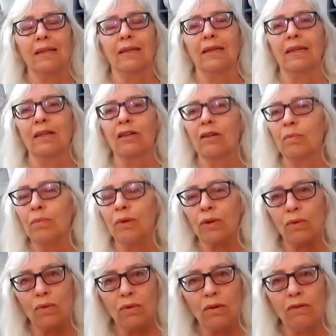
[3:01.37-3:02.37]
thing is you can
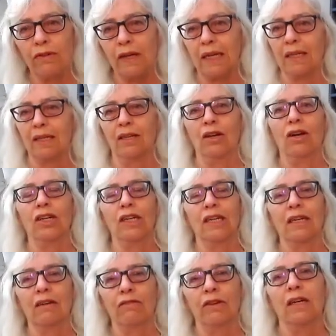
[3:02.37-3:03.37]
put all facts and logic
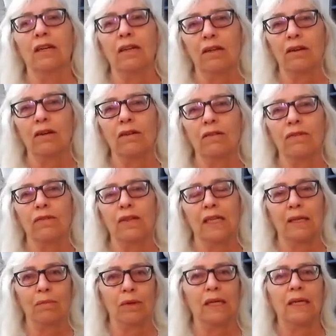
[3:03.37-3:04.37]
in front of
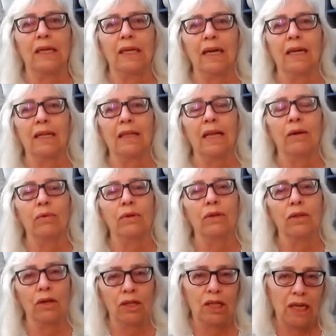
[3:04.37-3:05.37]
somebody and they will
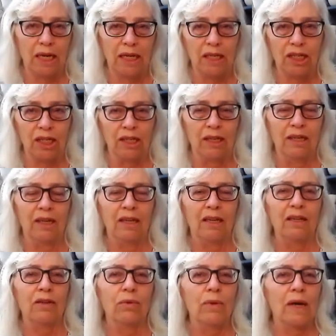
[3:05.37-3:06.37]
not change
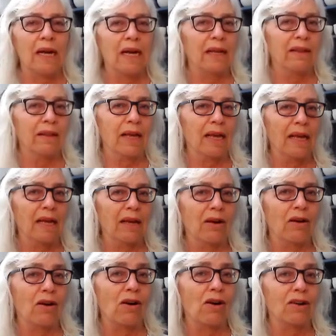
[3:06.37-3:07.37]
the way they
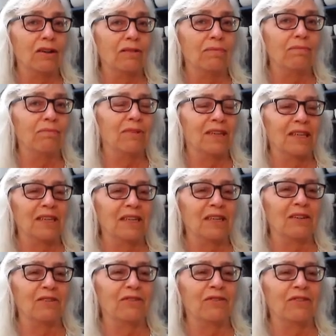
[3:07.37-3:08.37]
are
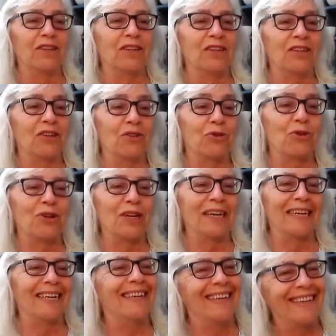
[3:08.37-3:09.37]

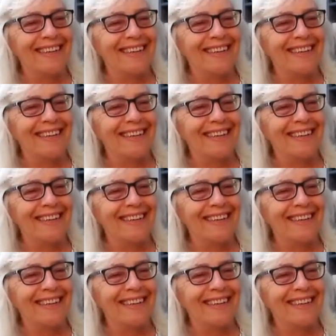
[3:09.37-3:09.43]
self-destroying.